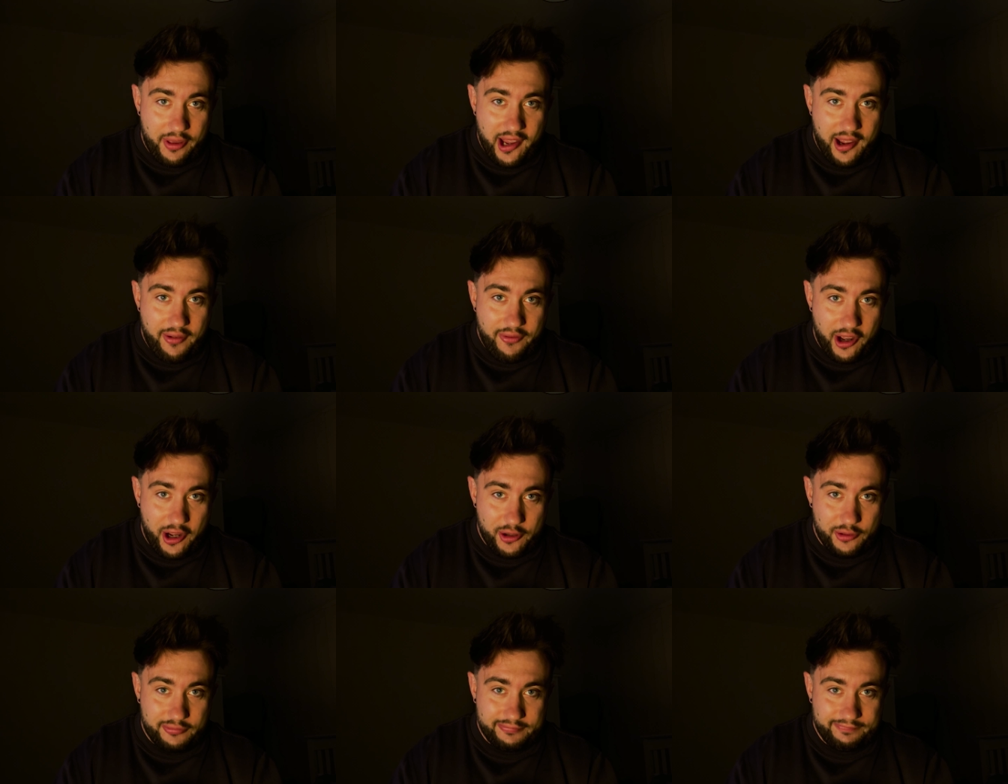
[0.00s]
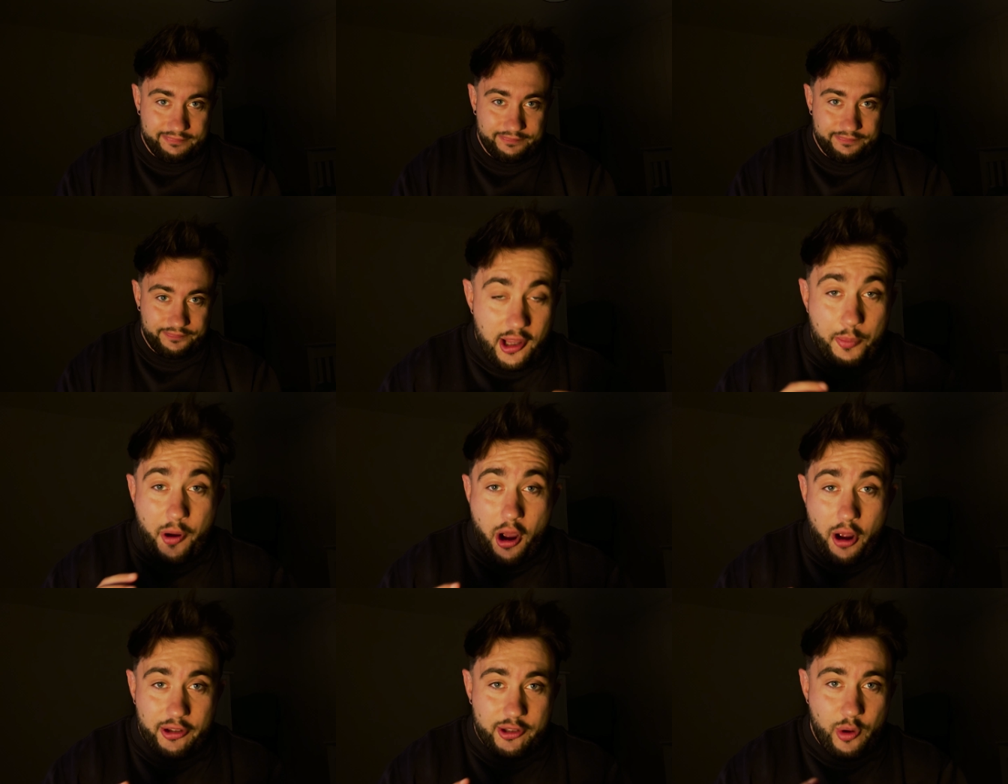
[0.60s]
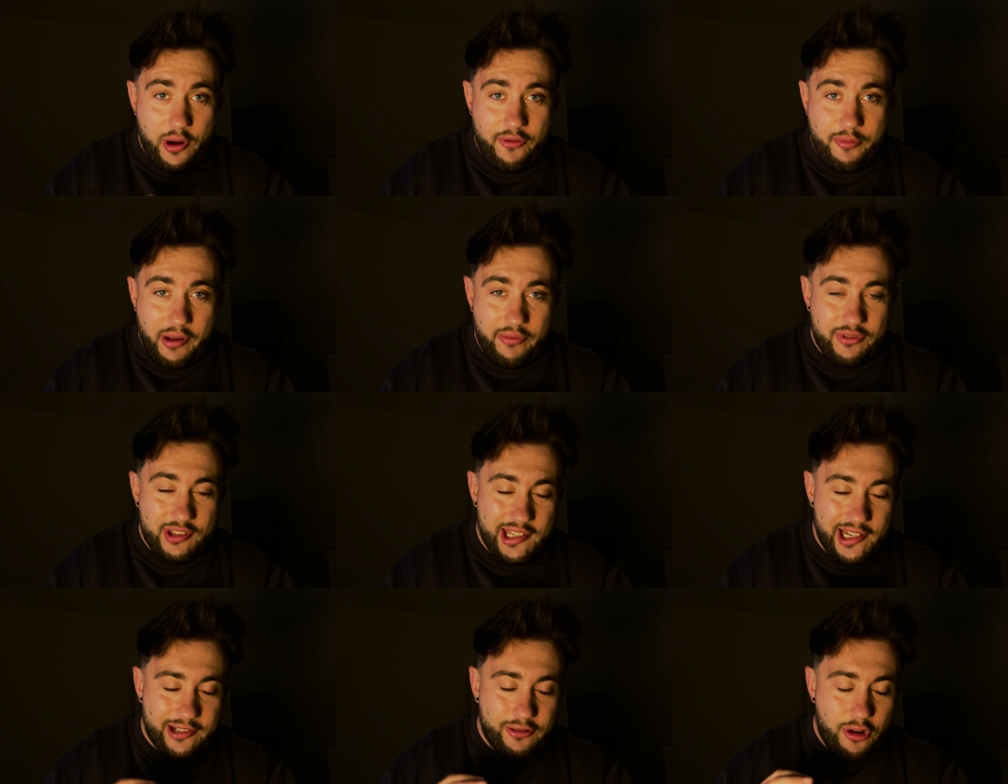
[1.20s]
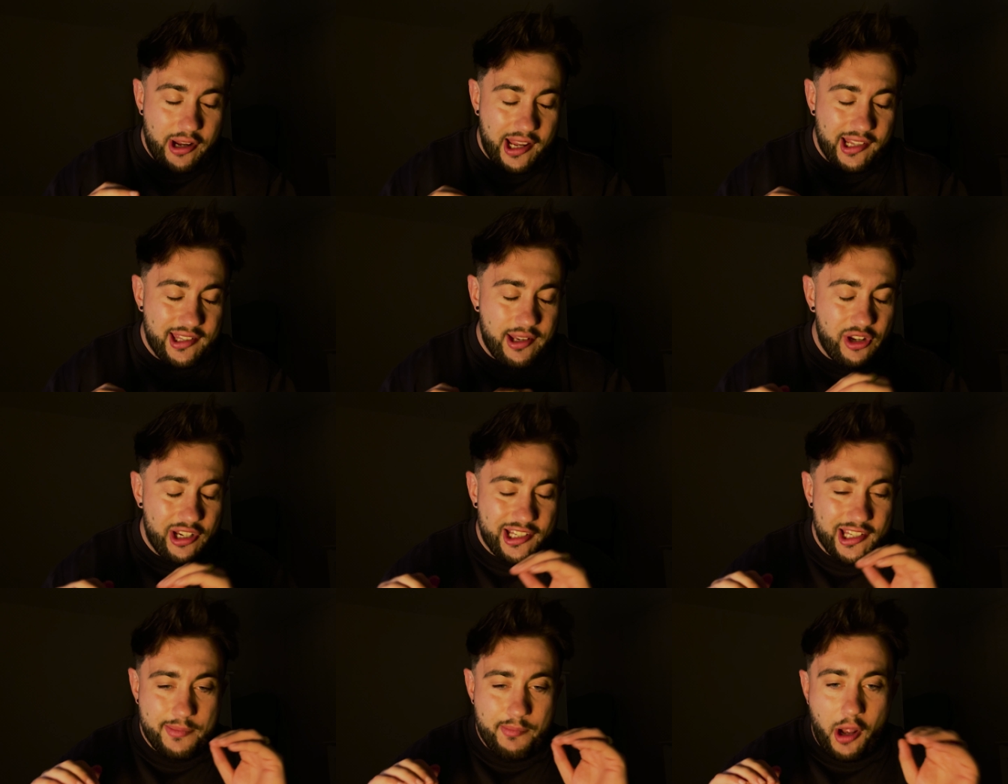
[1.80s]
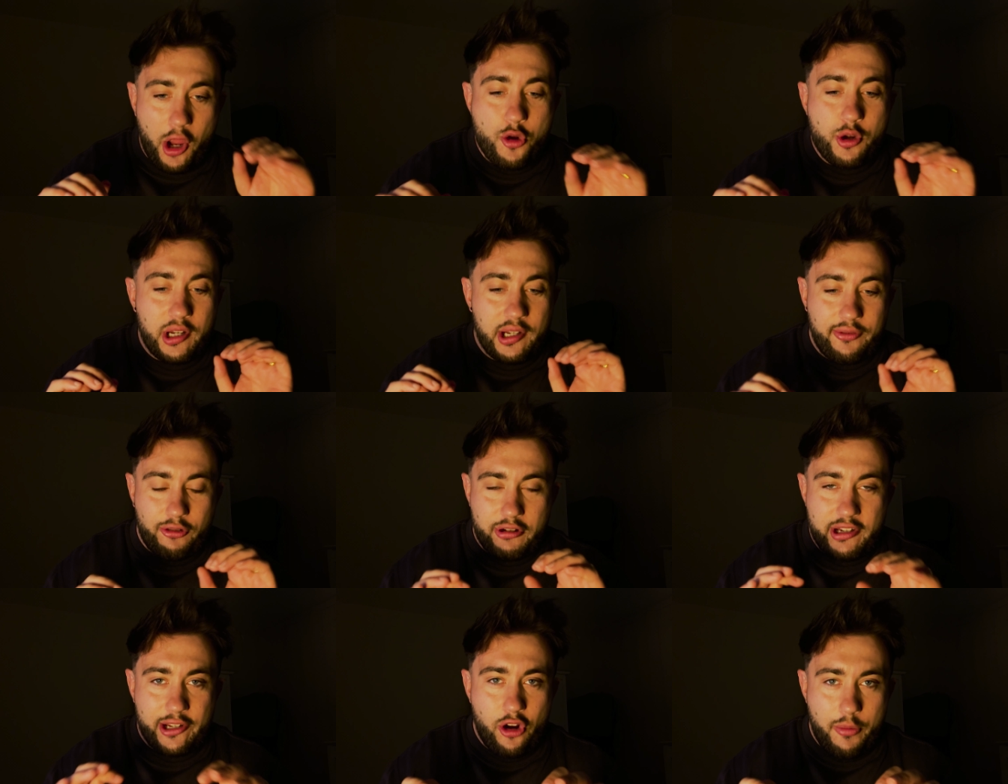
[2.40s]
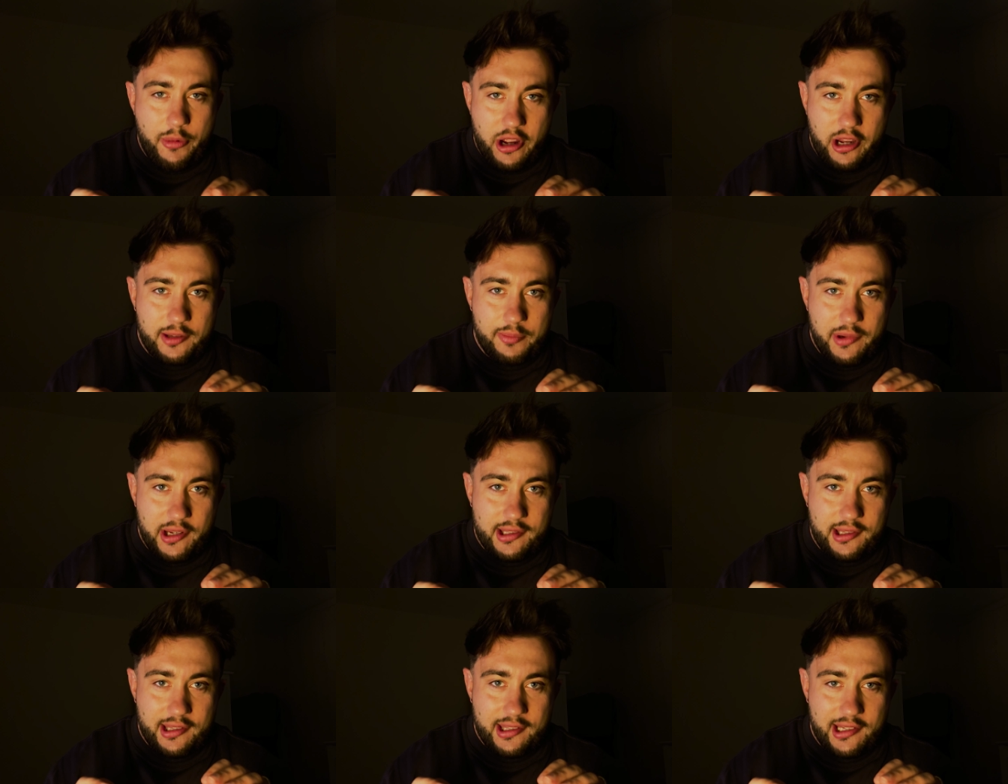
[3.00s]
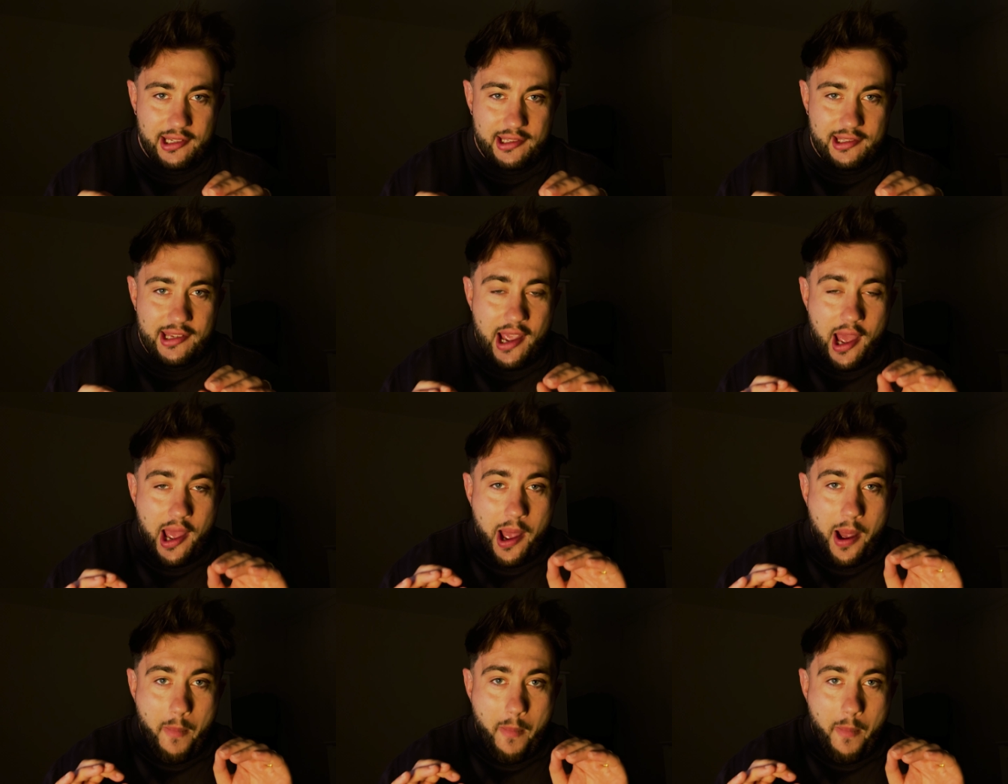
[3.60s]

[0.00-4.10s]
their phone. Past 12 months, TikTok ads have exploded for e-commerce businesses,